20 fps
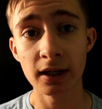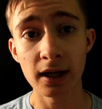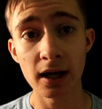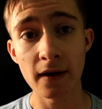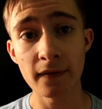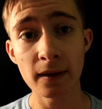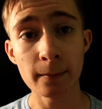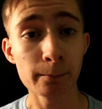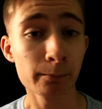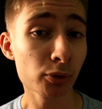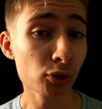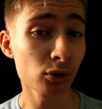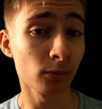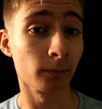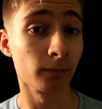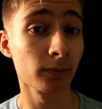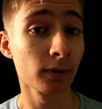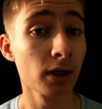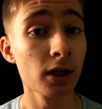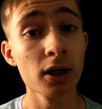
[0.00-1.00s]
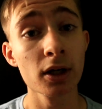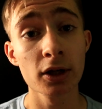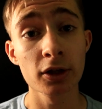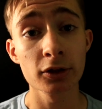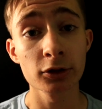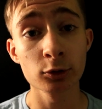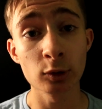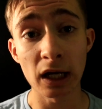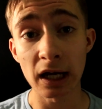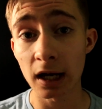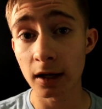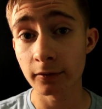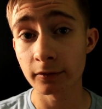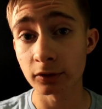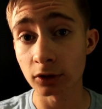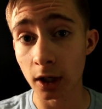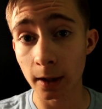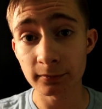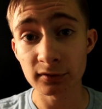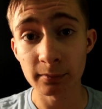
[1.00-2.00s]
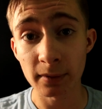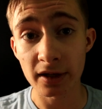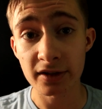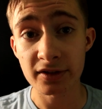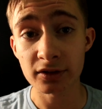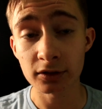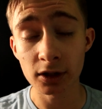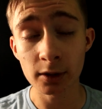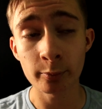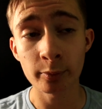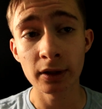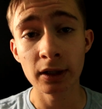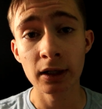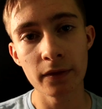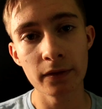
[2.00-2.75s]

and then boom, you have an optimized clip.